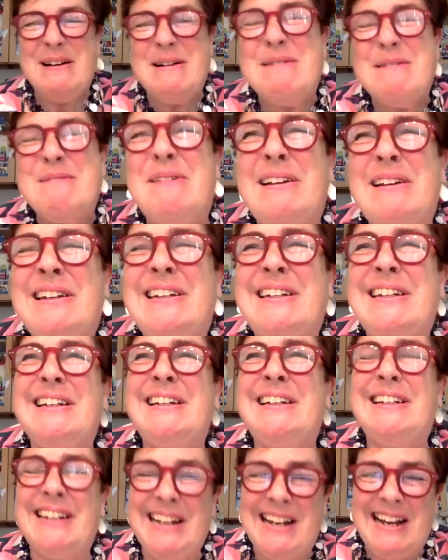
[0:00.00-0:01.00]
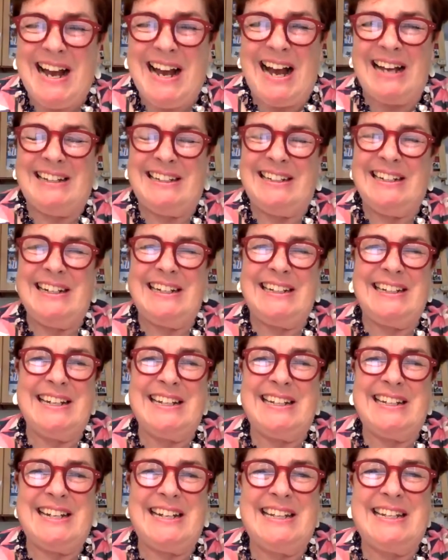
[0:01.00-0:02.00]
But I think
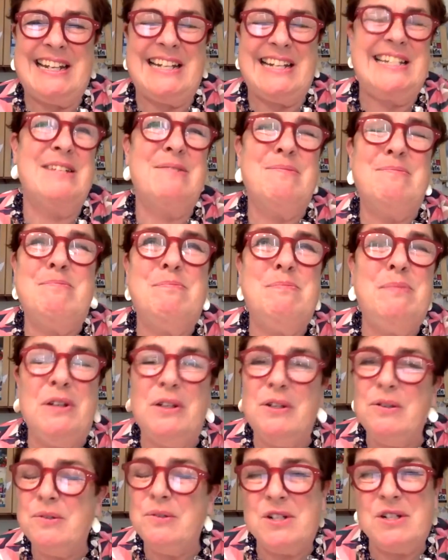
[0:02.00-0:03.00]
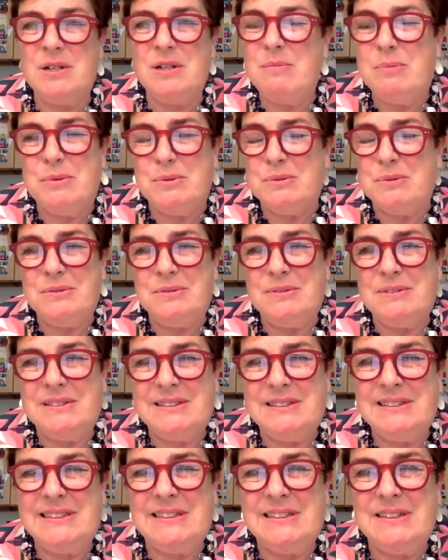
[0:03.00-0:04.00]
that that's a huge taboo
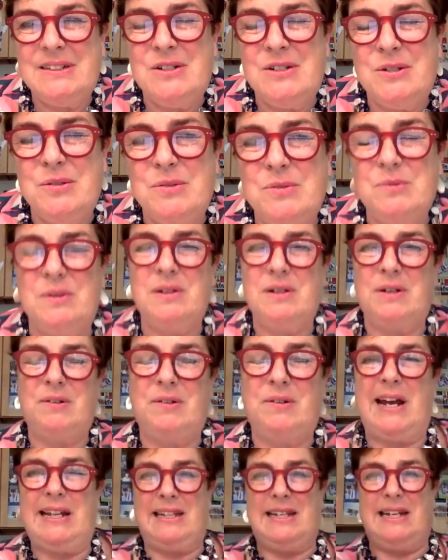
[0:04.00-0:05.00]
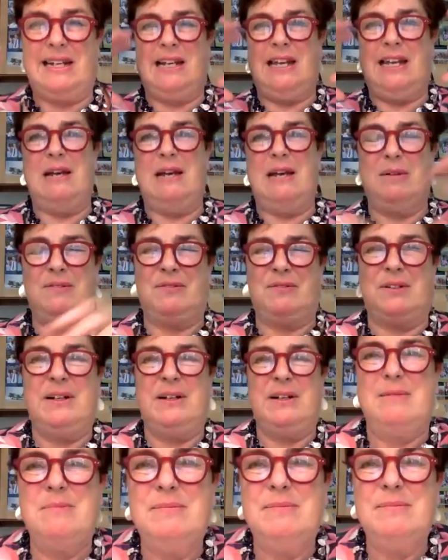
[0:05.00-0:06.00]
to create that label for
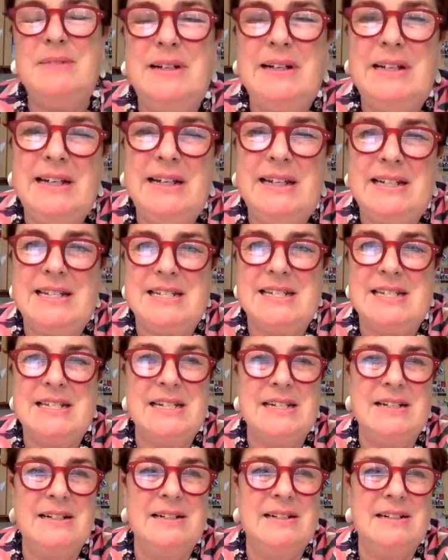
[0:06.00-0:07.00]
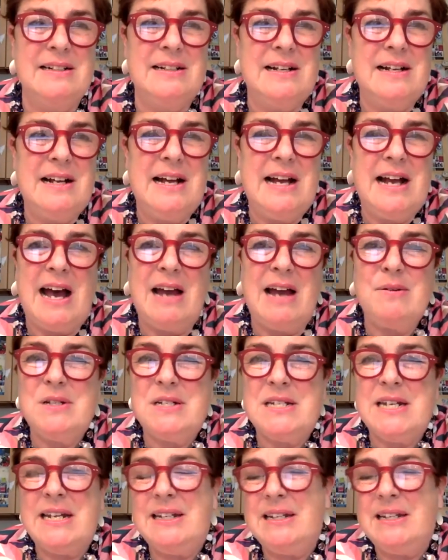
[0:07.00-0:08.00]
him. It's still, I
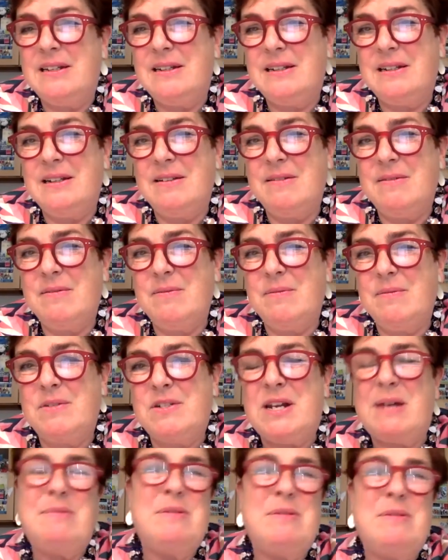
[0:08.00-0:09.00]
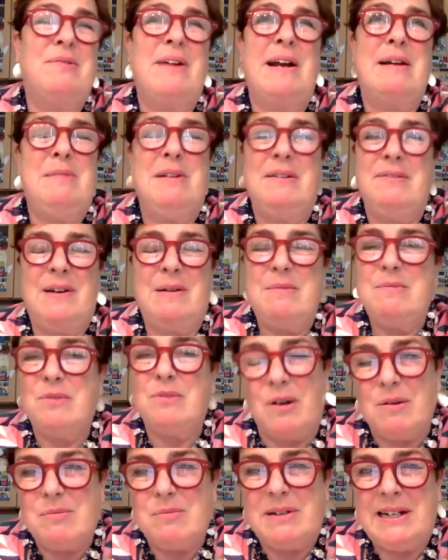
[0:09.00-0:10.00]
would say that, James, correct me if I'm
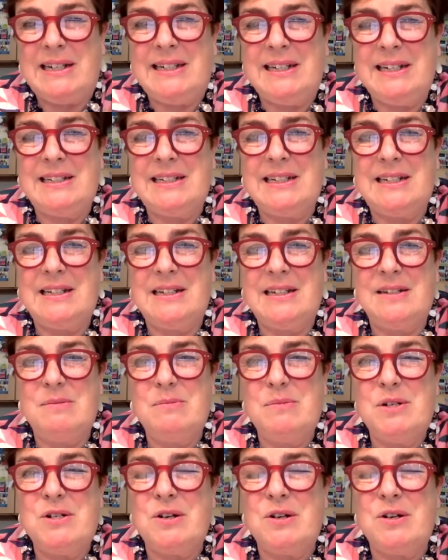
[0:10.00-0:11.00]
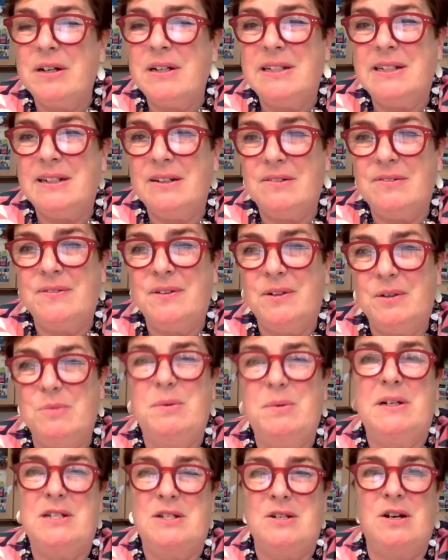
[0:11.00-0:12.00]
wrong, but I think that the majority of
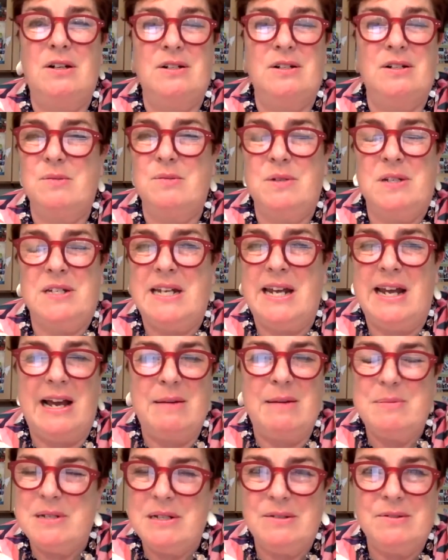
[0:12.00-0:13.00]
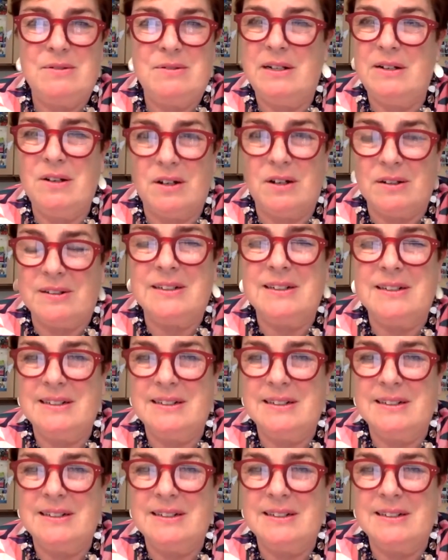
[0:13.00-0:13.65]
Kubrick scholars would say absolutely not.